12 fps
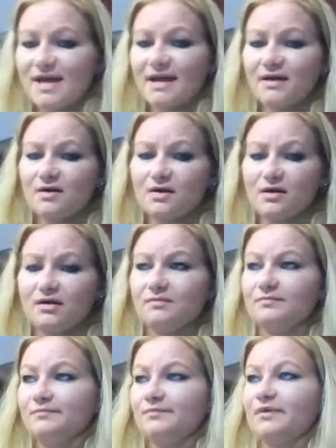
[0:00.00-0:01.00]
hair up
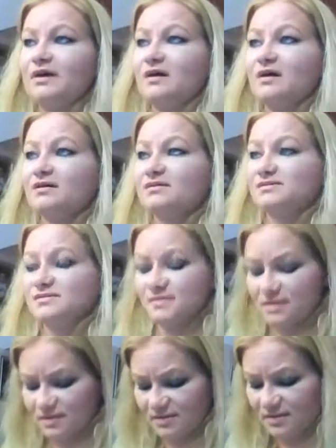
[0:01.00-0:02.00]
because
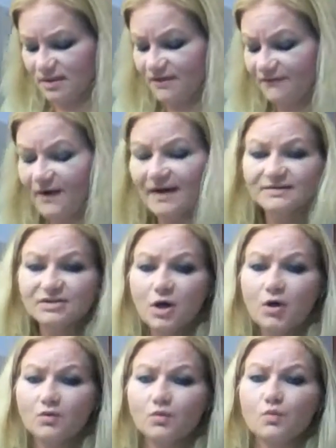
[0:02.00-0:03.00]
if I
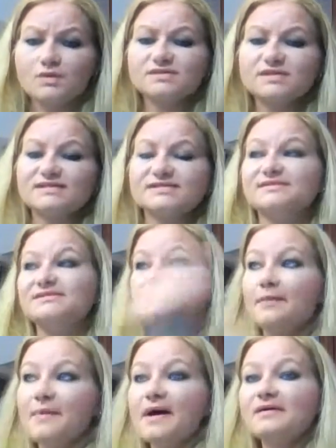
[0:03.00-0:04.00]
don't, once I
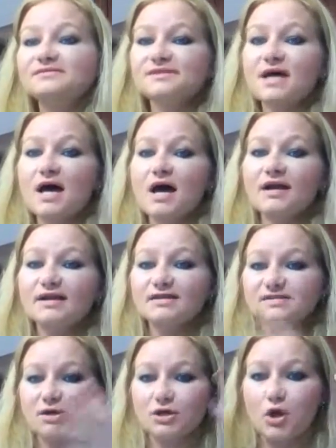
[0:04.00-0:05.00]
step outside,
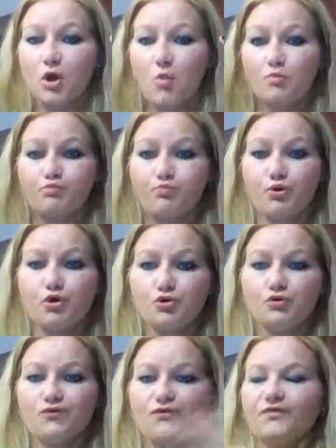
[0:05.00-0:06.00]
it's going to go
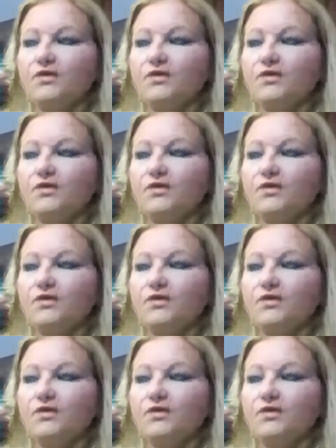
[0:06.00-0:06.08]
poof.